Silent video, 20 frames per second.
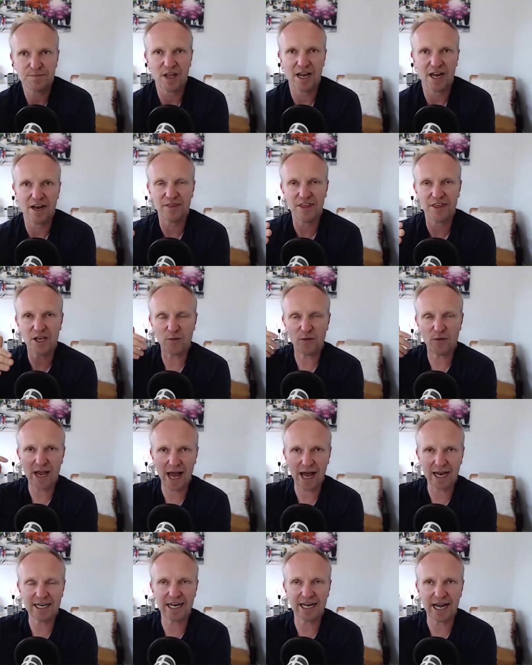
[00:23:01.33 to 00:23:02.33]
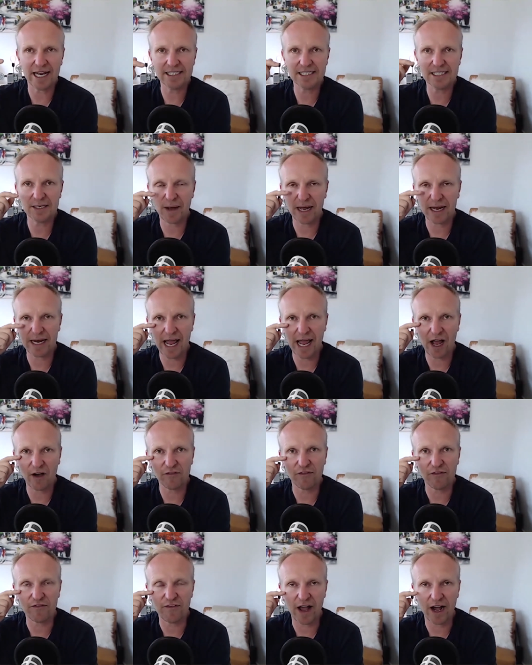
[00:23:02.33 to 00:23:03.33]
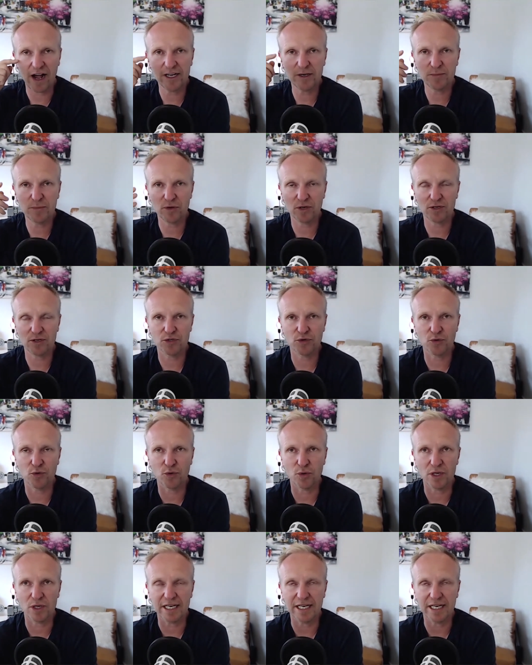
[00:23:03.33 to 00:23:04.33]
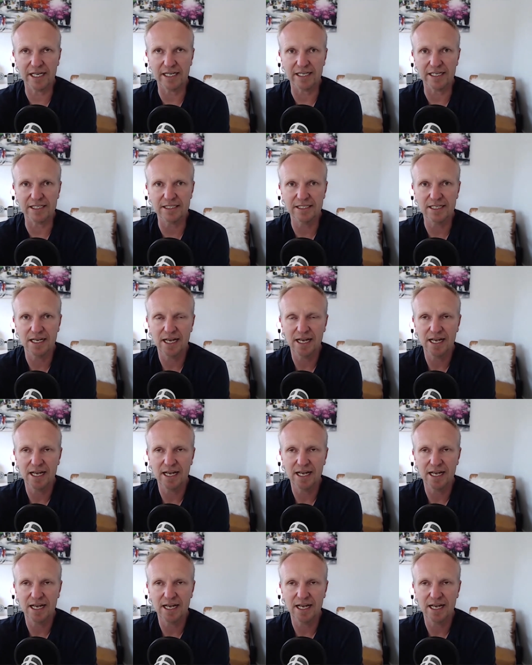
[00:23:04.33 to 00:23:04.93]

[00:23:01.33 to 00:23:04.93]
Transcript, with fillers: And I think we underestimate how valuable a tool is